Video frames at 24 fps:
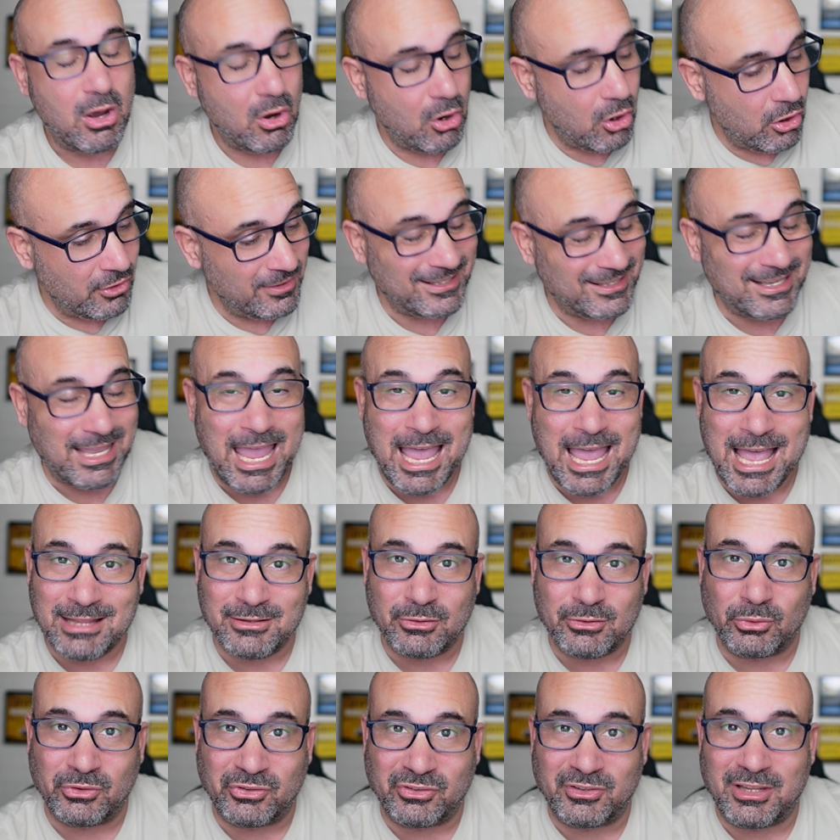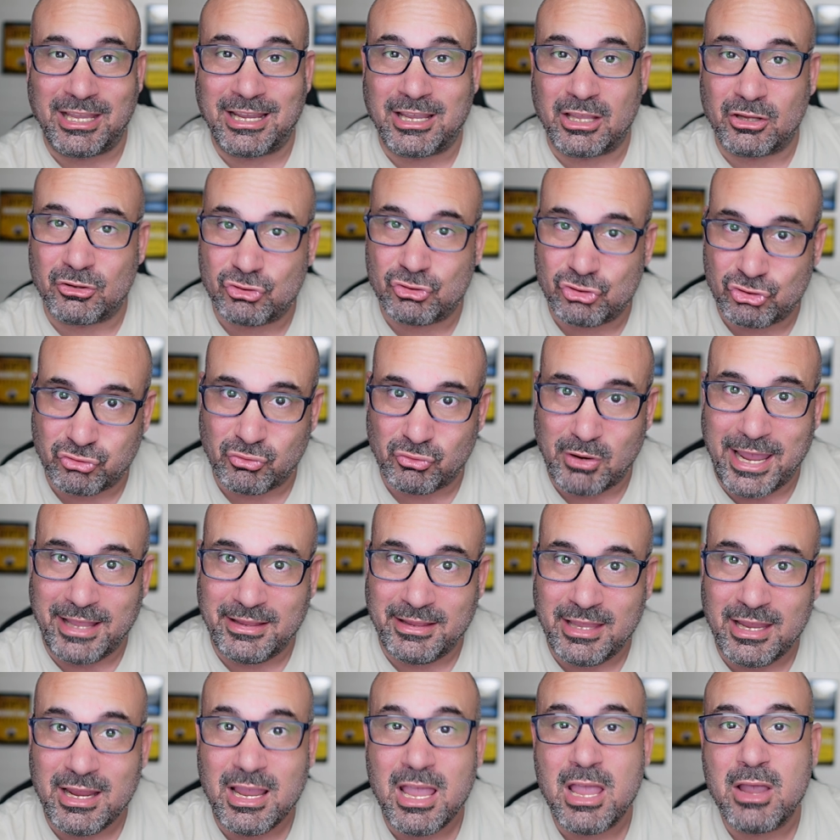on candlestick
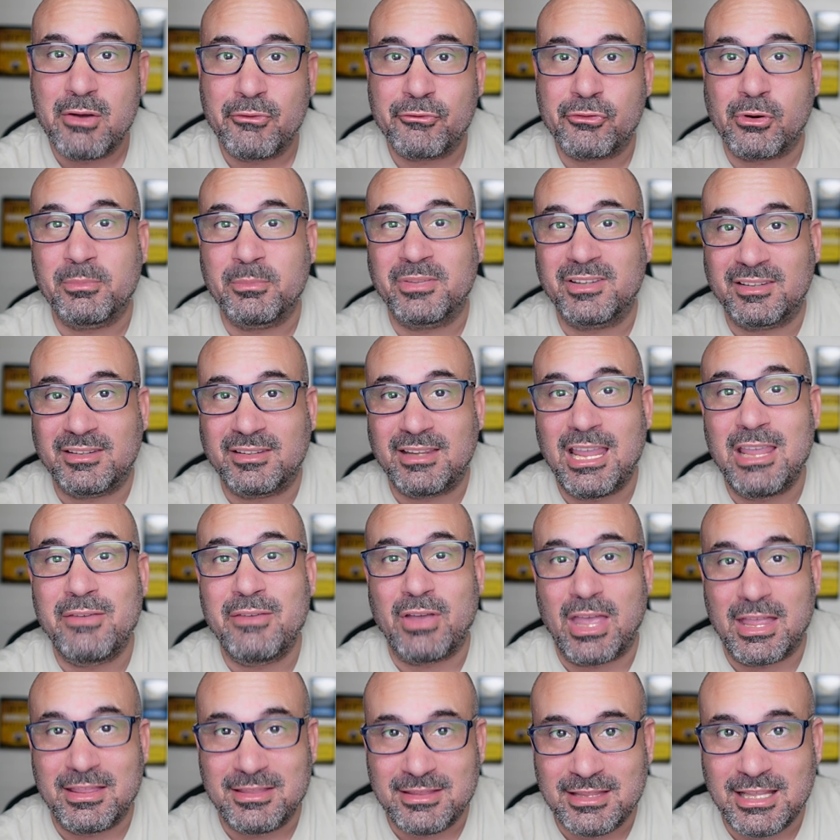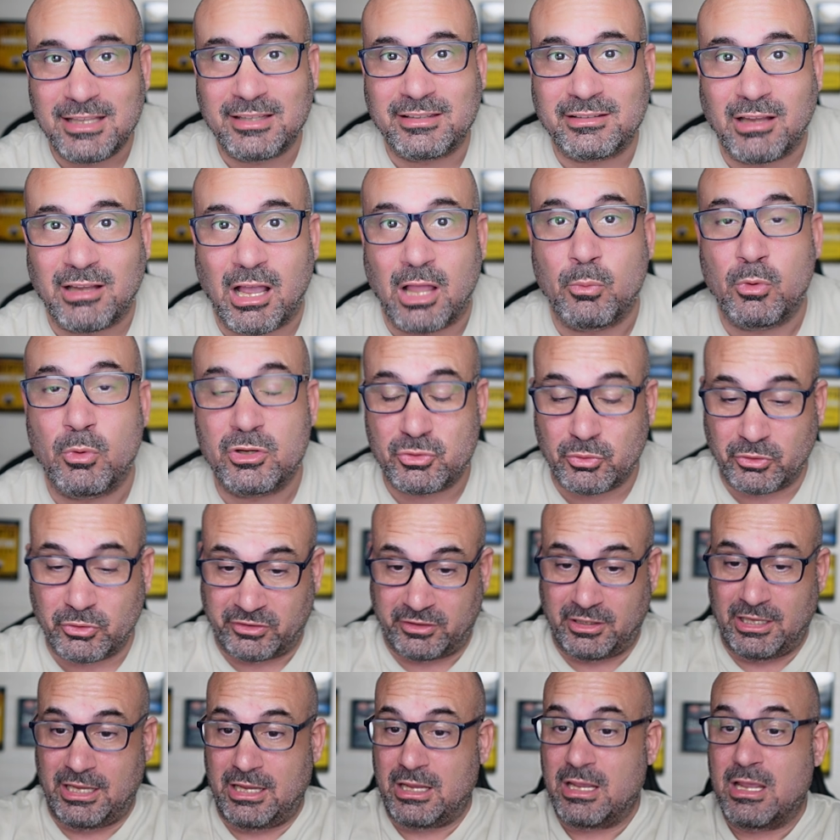training from Steve Nison, which
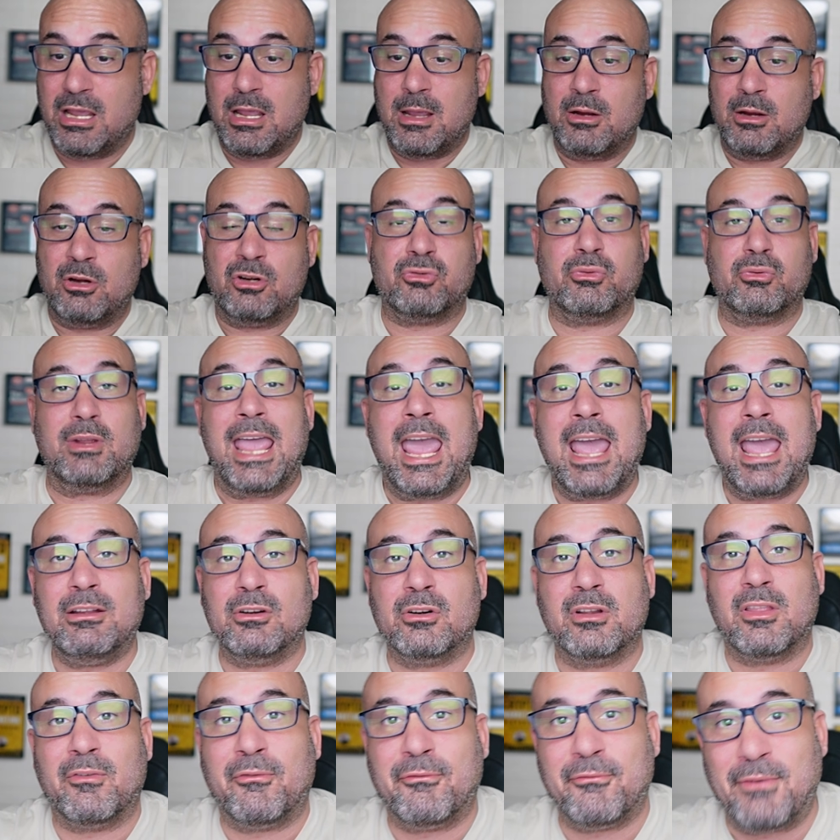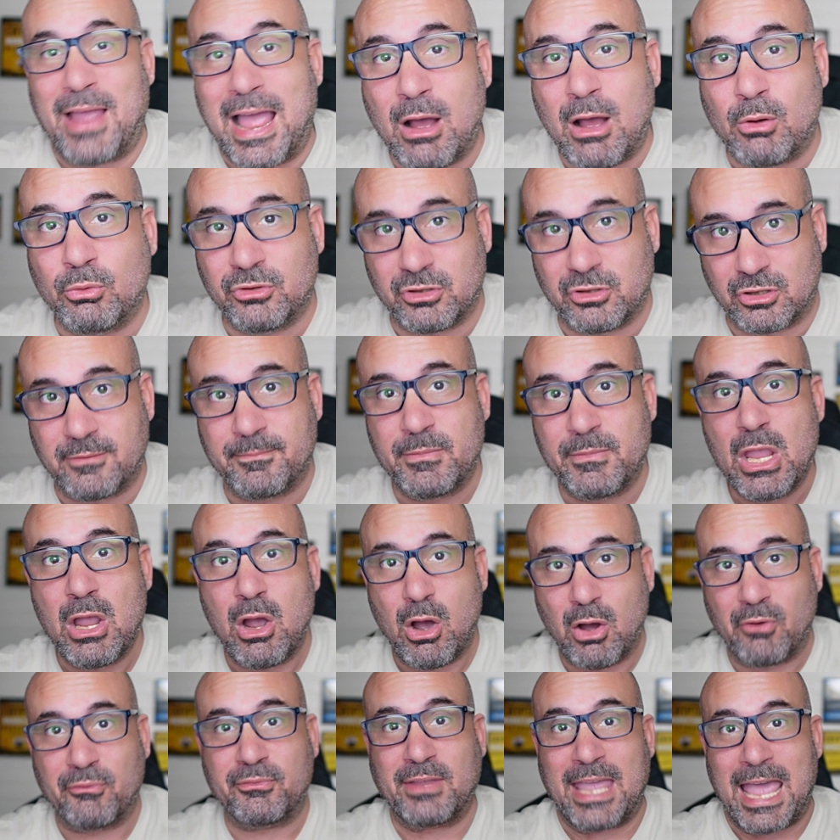was the creator, the founder
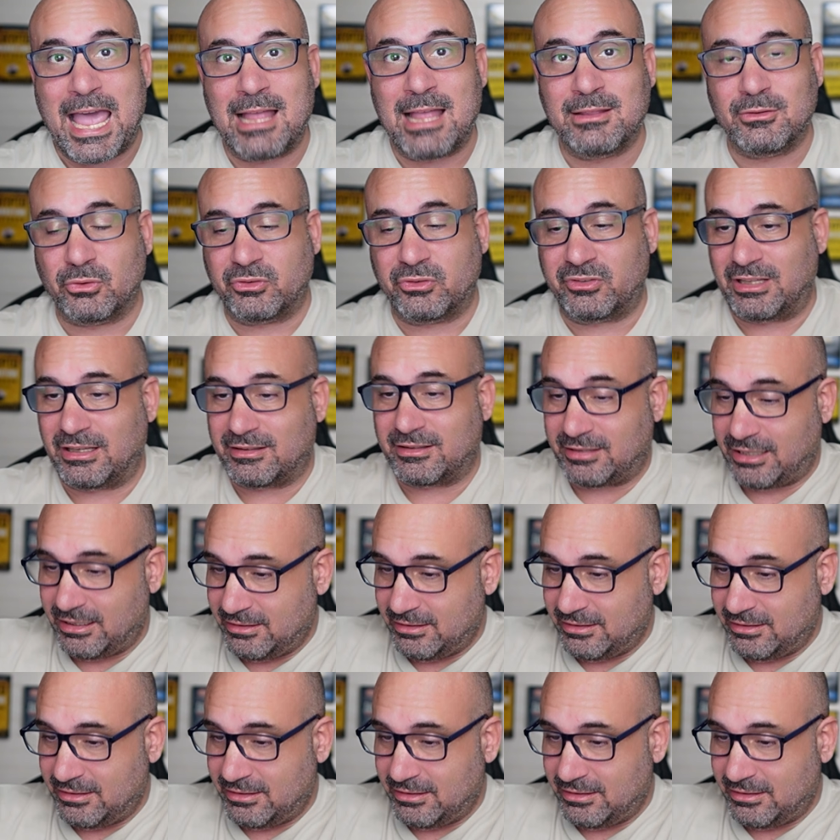of candlesticks.